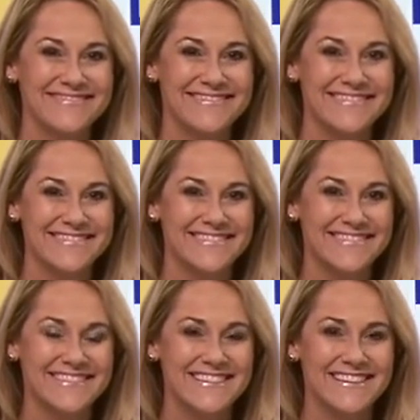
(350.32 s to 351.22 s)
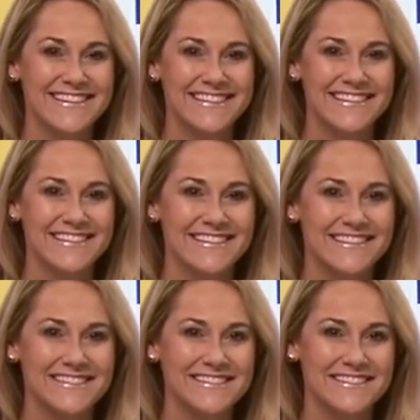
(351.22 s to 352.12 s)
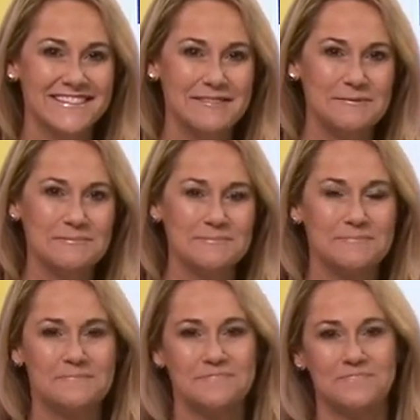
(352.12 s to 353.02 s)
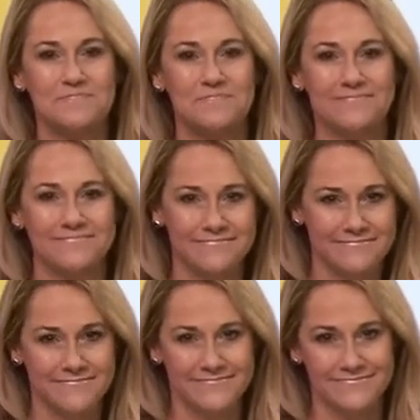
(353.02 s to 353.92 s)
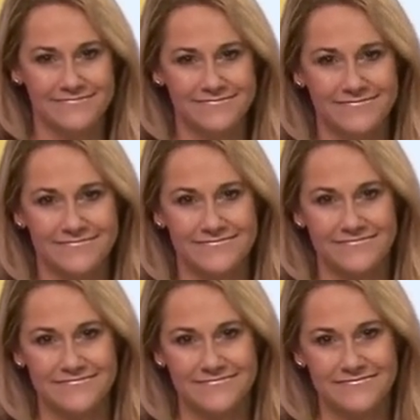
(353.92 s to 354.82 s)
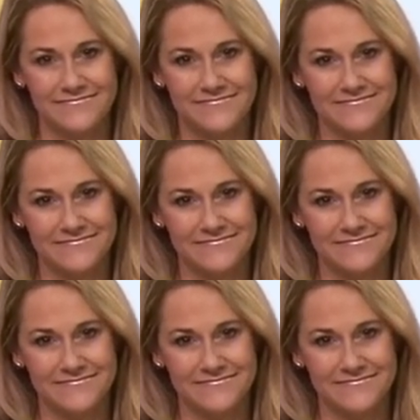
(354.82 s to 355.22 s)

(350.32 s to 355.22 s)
No words are spoken by the person on screen.